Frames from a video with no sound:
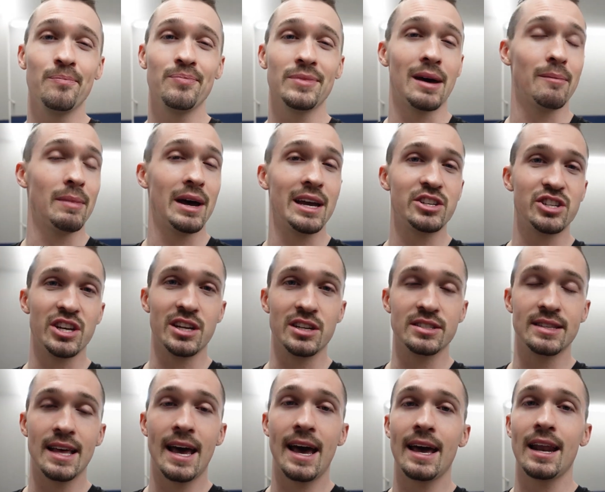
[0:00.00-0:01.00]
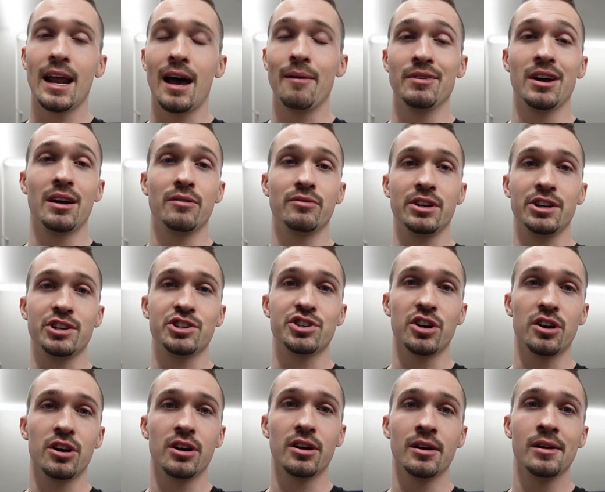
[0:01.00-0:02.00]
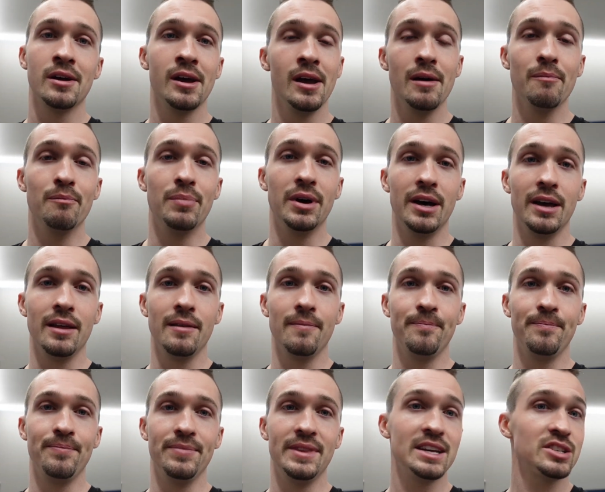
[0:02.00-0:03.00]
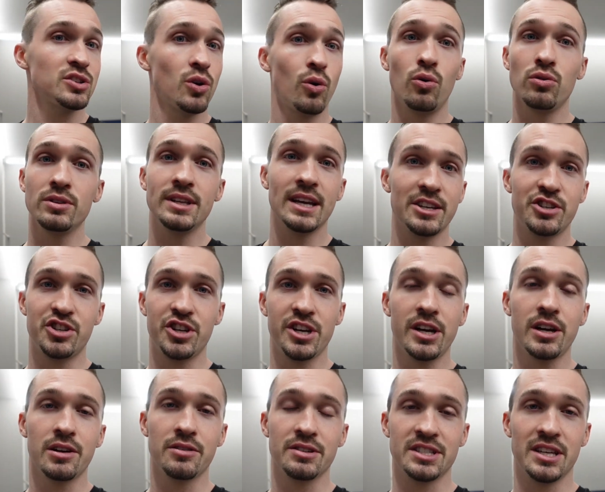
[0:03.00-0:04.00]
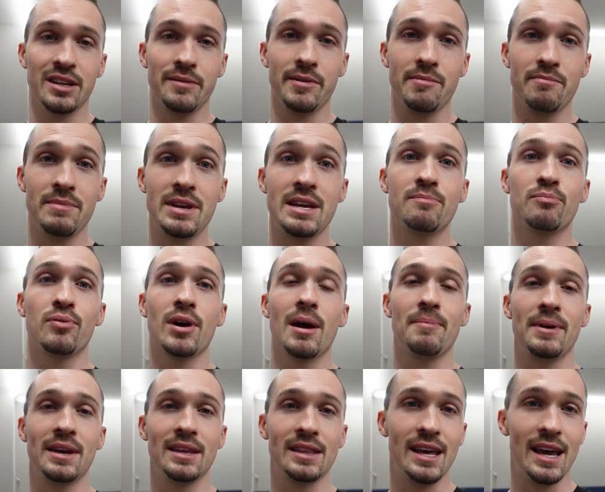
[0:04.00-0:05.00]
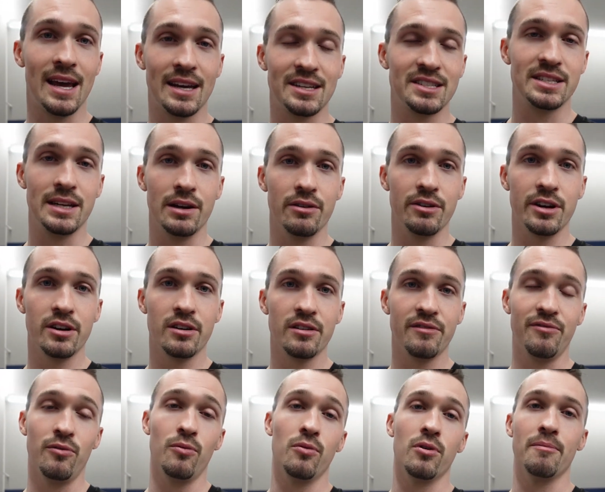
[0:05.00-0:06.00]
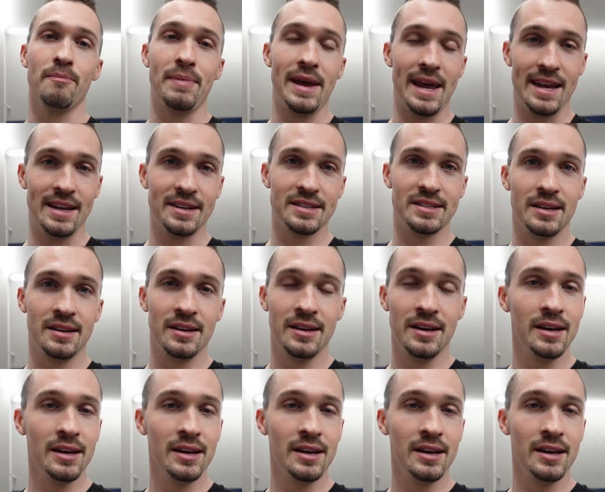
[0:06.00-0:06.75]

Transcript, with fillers: I might change that. I'm not really sure, but this whole next year is going to be me prepping the exterior for paint.